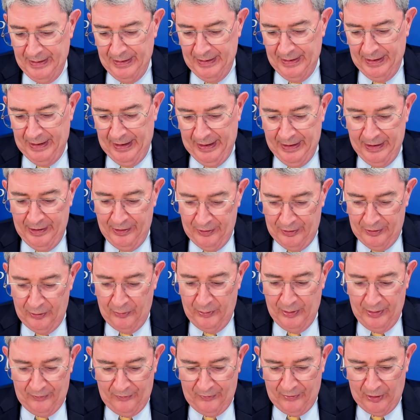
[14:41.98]
And in
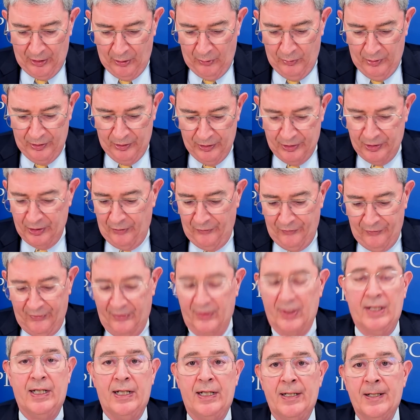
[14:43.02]
doing so, we shall
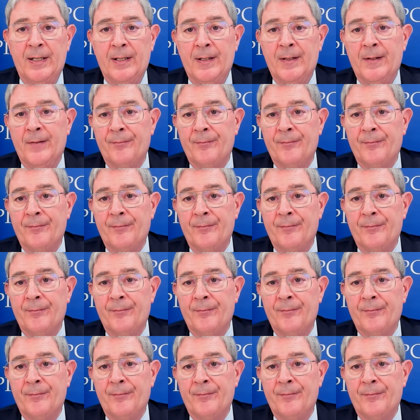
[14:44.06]
see